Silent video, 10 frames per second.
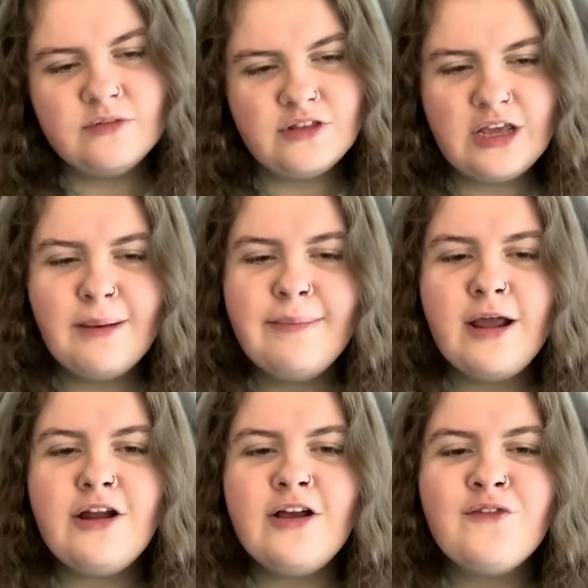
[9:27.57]
The
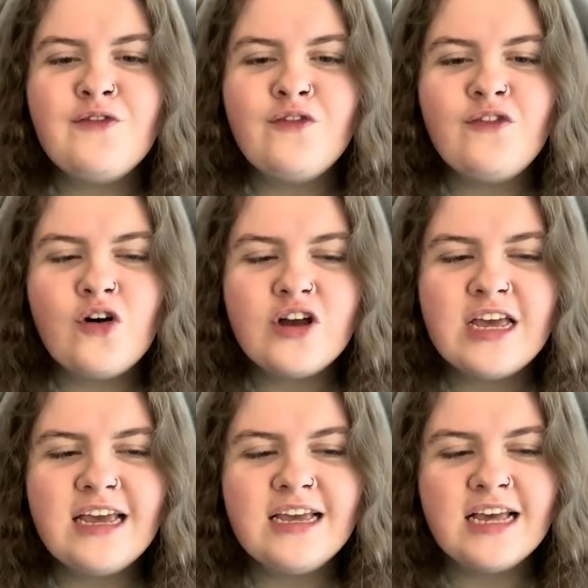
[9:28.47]
amount of
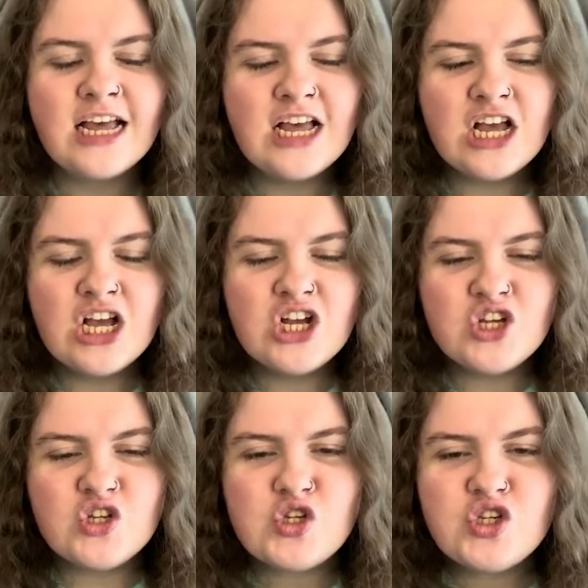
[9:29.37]
fucking
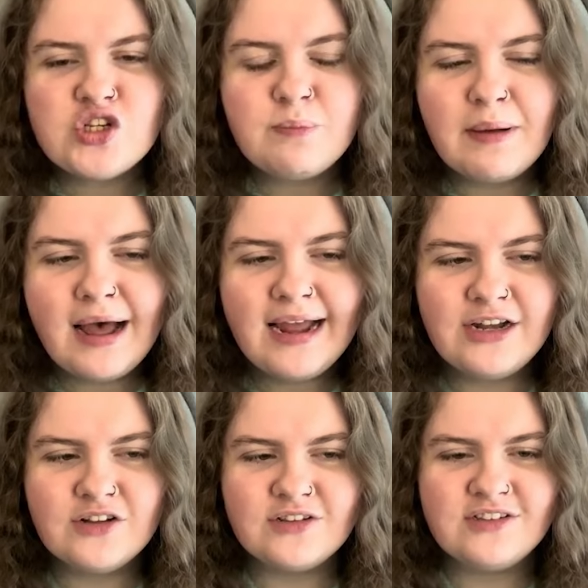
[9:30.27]

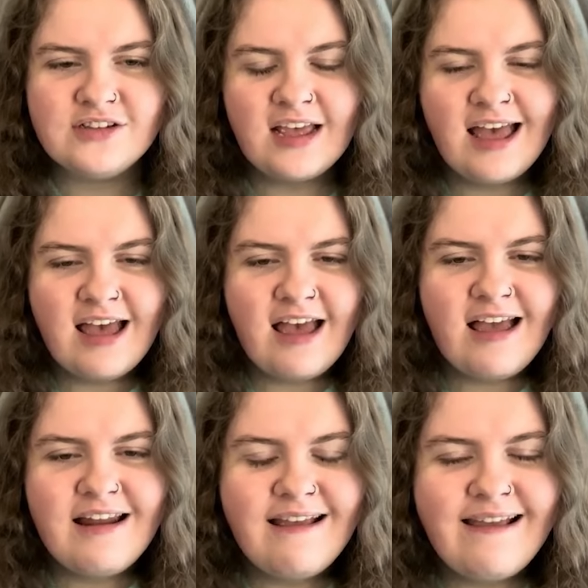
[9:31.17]
spiders
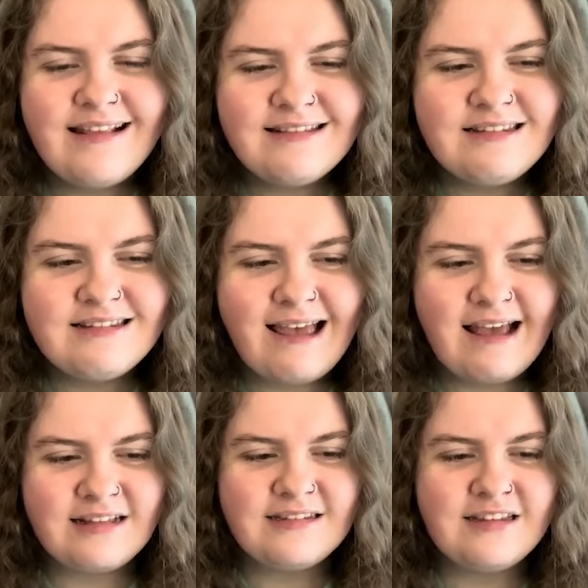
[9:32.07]
and
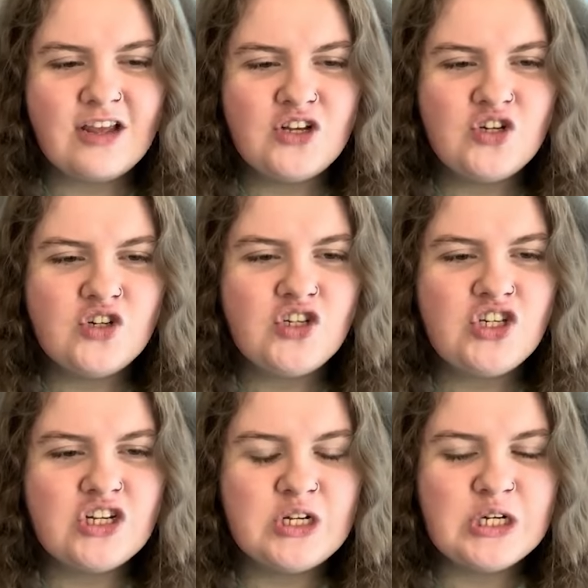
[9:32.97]
insects and
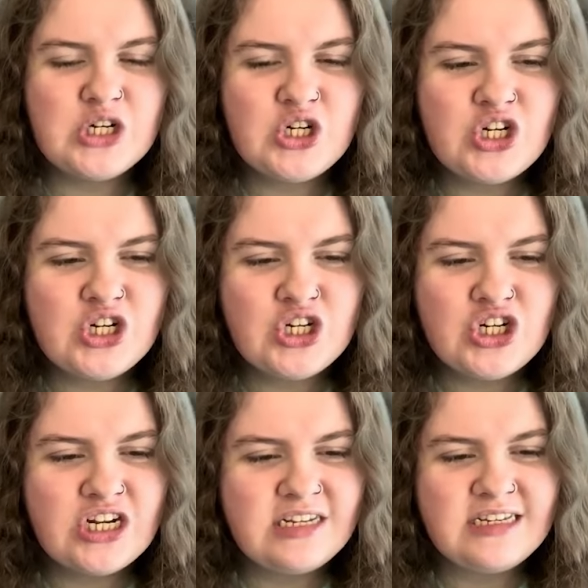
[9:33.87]
just
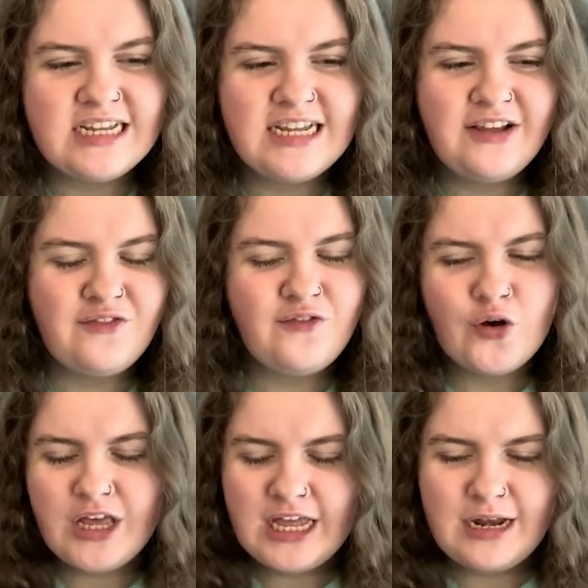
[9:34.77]
shitty
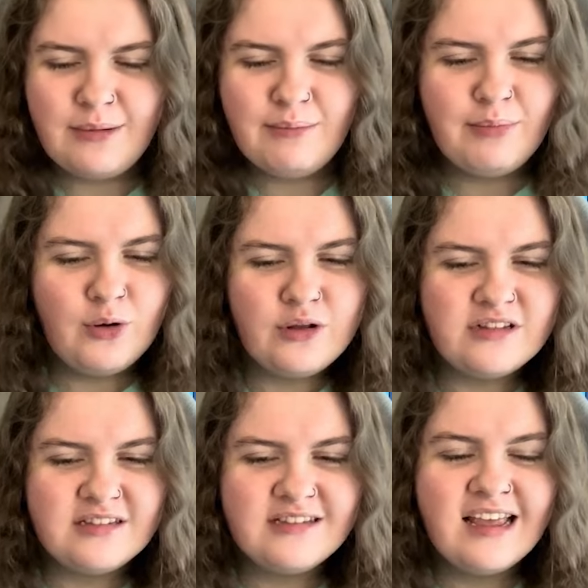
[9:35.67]
fucking
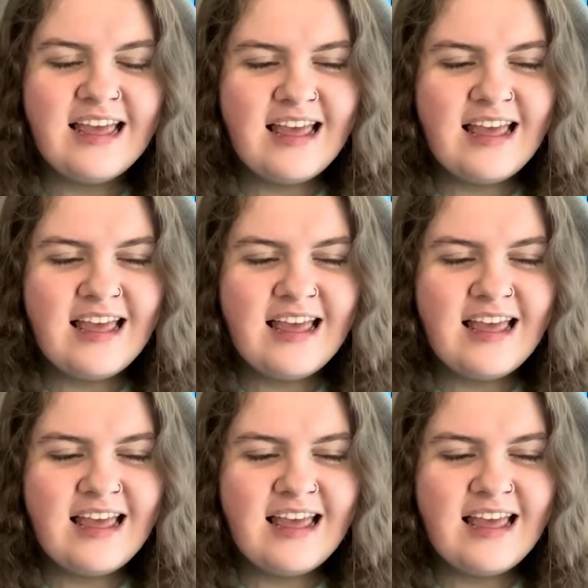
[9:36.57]
bugs